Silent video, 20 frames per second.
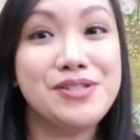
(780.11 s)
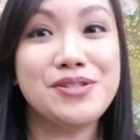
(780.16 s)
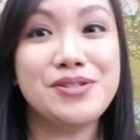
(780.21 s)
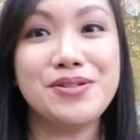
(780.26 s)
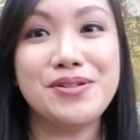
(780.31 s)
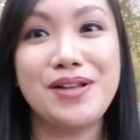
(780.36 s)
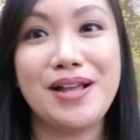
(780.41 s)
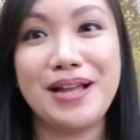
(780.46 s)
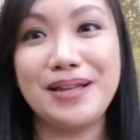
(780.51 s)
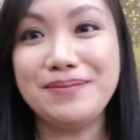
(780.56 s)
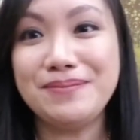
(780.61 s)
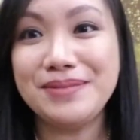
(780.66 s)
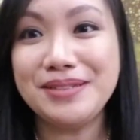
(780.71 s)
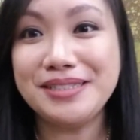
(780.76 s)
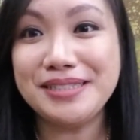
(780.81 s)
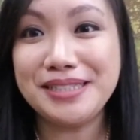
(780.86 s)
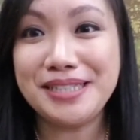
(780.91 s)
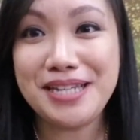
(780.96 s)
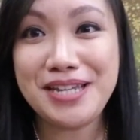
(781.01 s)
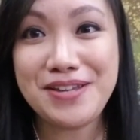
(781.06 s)
So I
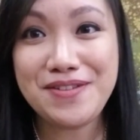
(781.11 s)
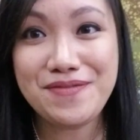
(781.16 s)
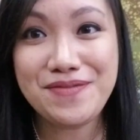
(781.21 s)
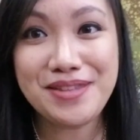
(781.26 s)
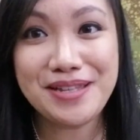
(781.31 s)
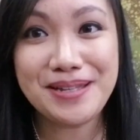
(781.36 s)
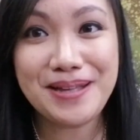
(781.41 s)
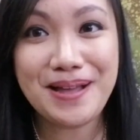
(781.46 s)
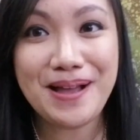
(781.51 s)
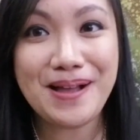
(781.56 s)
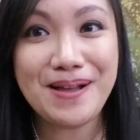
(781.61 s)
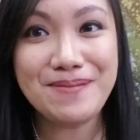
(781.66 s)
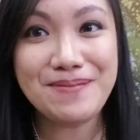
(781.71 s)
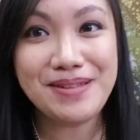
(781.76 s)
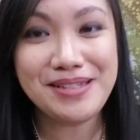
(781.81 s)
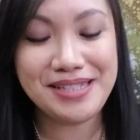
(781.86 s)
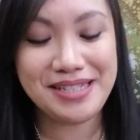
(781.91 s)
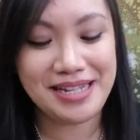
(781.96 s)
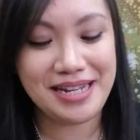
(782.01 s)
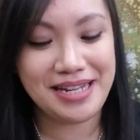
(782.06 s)
believe the
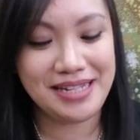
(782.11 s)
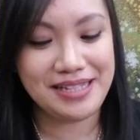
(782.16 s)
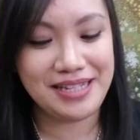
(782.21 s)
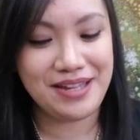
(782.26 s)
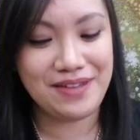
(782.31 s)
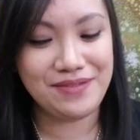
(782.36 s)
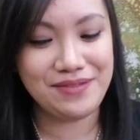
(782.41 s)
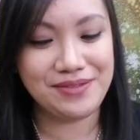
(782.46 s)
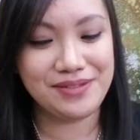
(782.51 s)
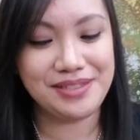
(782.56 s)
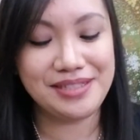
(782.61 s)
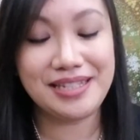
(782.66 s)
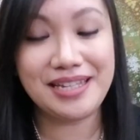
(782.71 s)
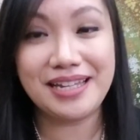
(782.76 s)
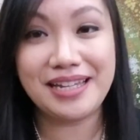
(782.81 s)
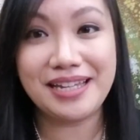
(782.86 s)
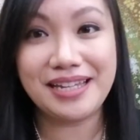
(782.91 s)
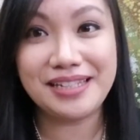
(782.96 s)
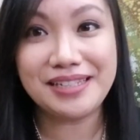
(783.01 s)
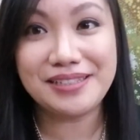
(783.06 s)
comments that I left was
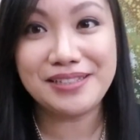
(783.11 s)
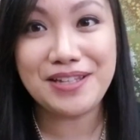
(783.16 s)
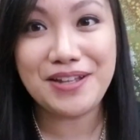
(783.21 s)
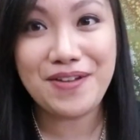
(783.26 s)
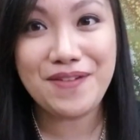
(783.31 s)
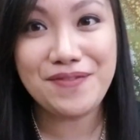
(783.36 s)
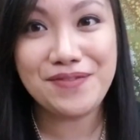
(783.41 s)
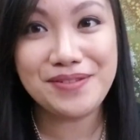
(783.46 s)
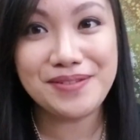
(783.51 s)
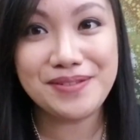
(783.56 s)
that I love